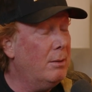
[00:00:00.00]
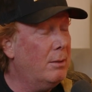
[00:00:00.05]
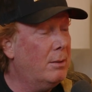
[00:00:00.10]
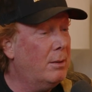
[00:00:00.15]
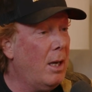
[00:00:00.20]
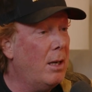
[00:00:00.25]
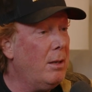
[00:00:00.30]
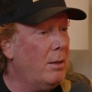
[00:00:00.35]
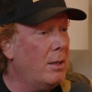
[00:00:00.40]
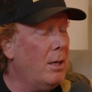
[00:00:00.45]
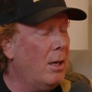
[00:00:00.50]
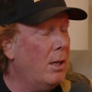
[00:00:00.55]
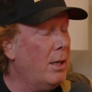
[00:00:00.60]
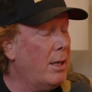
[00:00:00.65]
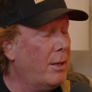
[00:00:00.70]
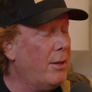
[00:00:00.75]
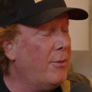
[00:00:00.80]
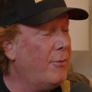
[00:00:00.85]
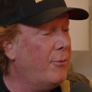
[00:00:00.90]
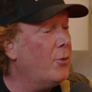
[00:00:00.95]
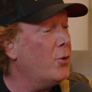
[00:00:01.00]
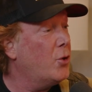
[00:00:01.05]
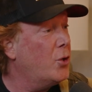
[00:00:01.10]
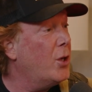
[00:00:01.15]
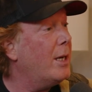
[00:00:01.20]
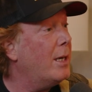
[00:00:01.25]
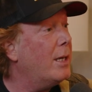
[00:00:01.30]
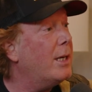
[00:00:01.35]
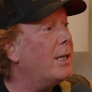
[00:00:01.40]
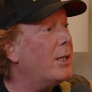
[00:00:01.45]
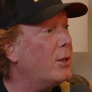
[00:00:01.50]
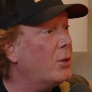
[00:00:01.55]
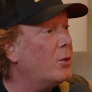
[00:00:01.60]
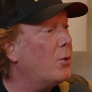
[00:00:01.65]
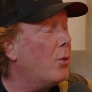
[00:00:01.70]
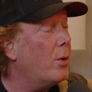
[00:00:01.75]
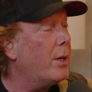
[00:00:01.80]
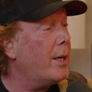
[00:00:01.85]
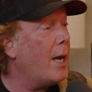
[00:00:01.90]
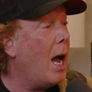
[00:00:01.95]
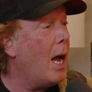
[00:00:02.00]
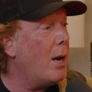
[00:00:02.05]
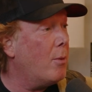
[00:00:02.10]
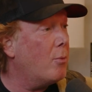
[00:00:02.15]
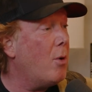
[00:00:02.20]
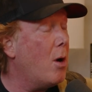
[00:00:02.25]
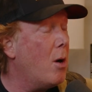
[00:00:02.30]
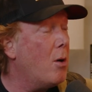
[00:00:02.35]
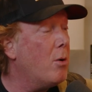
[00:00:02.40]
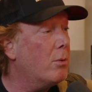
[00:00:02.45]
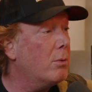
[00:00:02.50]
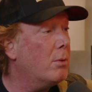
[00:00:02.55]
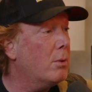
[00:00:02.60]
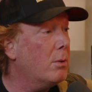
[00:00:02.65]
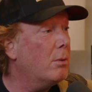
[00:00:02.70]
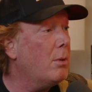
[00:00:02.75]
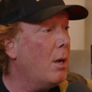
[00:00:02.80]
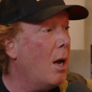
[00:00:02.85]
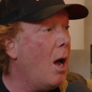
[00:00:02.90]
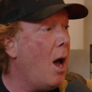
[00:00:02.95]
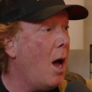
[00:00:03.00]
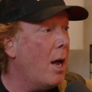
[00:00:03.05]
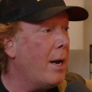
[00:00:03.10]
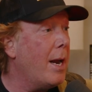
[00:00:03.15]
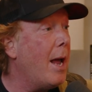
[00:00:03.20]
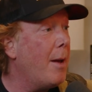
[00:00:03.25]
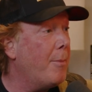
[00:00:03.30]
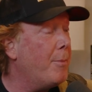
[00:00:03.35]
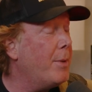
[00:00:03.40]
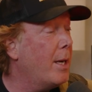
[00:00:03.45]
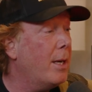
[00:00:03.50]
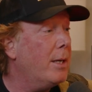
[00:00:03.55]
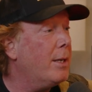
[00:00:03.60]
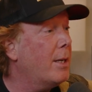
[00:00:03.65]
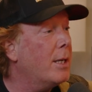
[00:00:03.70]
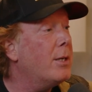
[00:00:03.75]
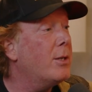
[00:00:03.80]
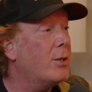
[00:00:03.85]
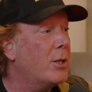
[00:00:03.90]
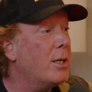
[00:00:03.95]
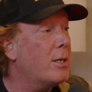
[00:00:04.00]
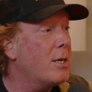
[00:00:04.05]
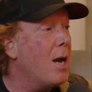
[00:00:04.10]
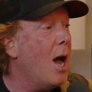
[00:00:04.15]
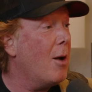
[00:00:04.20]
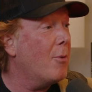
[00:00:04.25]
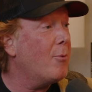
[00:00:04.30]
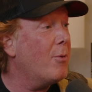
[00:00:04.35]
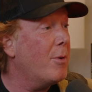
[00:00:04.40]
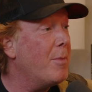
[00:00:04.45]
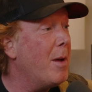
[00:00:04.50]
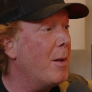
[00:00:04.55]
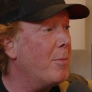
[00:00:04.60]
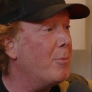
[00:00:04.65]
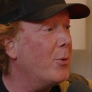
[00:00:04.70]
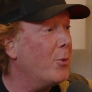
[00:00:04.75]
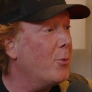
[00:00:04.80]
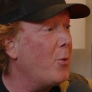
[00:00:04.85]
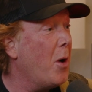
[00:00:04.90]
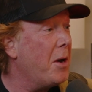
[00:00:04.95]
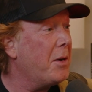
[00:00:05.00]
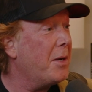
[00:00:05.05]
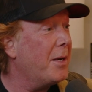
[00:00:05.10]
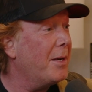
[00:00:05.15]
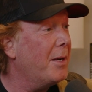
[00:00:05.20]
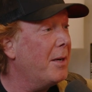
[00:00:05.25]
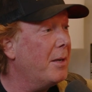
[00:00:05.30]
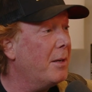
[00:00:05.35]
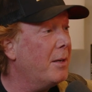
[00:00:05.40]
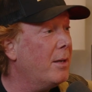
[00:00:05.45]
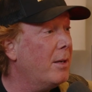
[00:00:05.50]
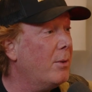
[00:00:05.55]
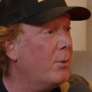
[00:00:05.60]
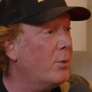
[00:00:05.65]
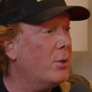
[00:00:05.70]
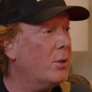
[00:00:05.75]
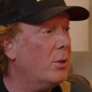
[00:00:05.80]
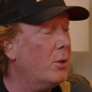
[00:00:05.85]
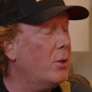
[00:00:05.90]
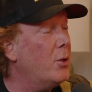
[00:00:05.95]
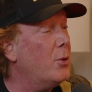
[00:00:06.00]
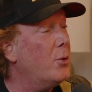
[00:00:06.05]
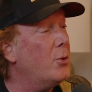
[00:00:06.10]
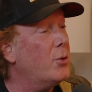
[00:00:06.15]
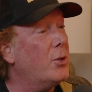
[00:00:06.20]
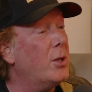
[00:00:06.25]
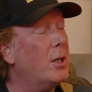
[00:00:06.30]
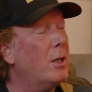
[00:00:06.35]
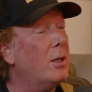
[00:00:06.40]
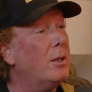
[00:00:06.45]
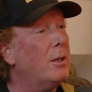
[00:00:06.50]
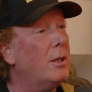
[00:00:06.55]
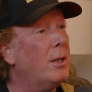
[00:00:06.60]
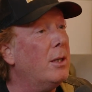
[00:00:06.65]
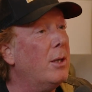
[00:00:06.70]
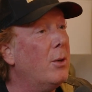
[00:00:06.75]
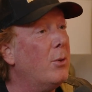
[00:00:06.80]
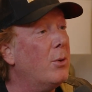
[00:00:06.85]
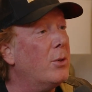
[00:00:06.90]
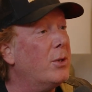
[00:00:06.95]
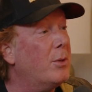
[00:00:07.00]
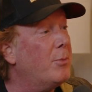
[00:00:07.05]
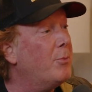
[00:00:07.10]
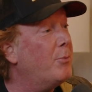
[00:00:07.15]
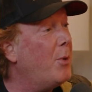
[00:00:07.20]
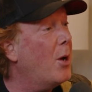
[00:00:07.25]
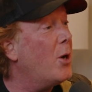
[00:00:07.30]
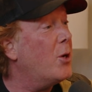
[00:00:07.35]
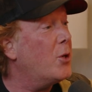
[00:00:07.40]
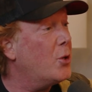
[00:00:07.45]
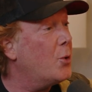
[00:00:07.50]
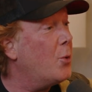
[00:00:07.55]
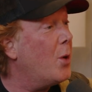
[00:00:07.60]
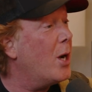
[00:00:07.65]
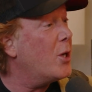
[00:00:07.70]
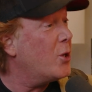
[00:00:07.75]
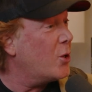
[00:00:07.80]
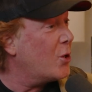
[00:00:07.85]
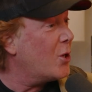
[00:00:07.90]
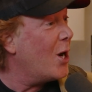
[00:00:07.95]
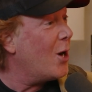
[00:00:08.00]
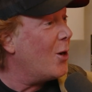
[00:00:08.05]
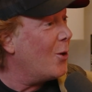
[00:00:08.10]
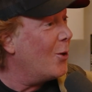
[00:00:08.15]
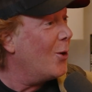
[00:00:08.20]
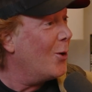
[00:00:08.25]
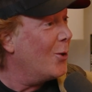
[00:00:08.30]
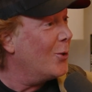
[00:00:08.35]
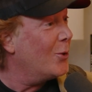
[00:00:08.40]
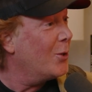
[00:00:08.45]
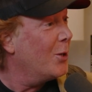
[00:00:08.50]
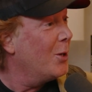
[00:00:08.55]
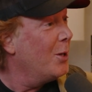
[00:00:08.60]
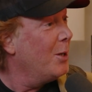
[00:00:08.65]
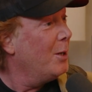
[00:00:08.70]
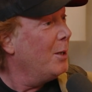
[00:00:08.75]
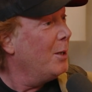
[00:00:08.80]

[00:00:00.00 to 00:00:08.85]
So, like the virginity story I wrote on Ambien and did not remember writing it. And it was loose and there were some punctuation errors.